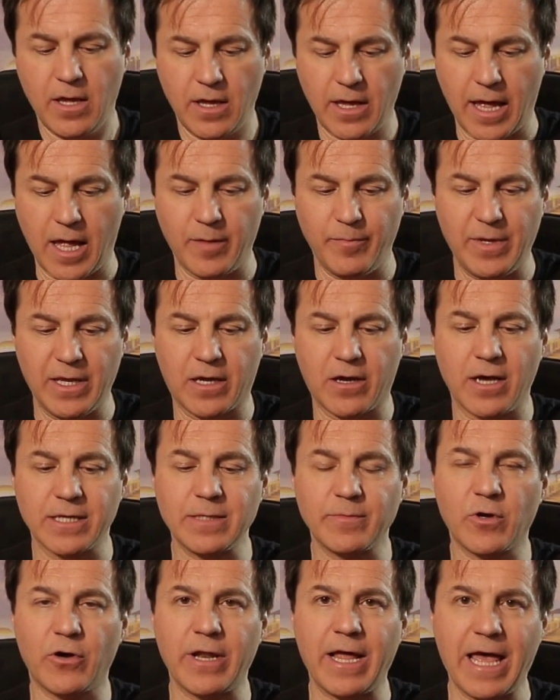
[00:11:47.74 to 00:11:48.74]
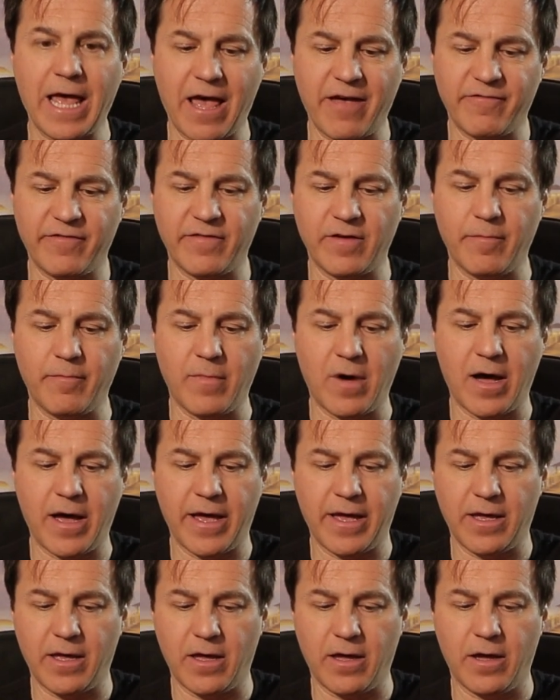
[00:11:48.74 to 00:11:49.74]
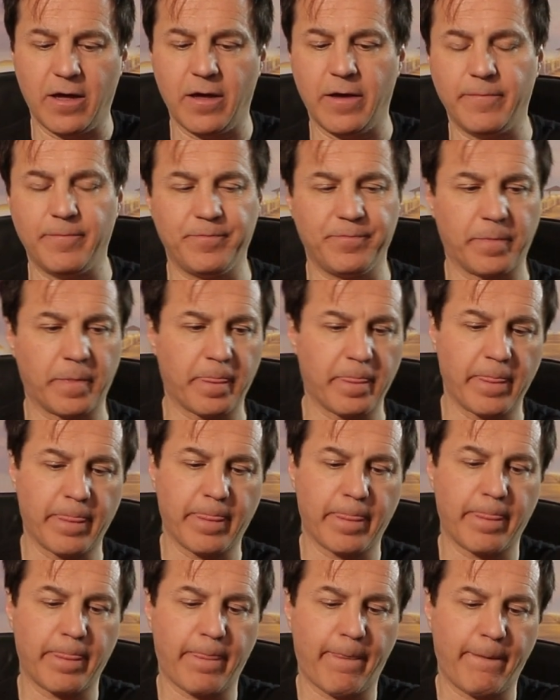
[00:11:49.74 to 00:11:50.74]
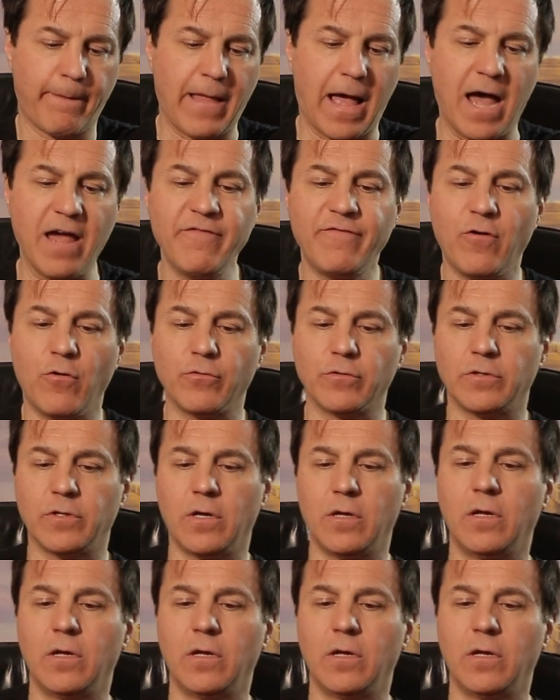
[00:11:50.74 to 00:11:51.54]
And because I'm gonna have my iPhone